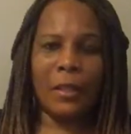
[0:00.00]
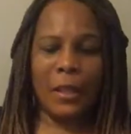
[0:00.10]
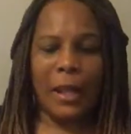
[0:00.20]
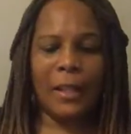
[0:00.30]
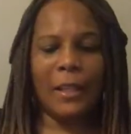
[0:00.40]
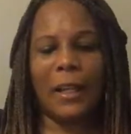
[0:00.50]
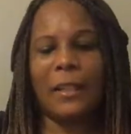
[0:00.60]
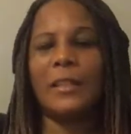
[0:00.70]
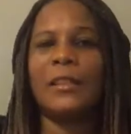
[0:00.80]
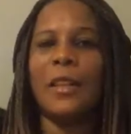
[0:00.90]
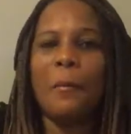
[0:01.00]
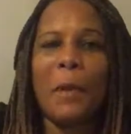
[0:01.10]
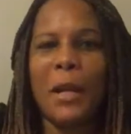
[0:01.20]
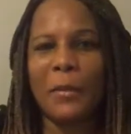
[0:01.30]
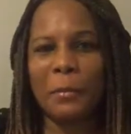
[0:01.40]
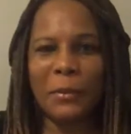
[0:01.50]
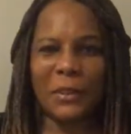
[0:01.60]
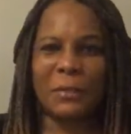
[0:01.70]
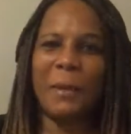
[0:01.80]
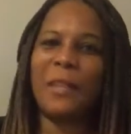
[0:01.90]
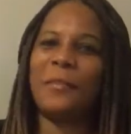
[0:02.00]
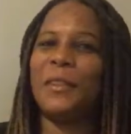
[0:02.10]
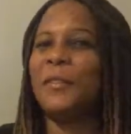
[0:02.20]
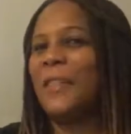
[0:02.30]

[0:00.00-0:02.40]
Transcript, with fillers: Hi guys, Margaret. be respectful.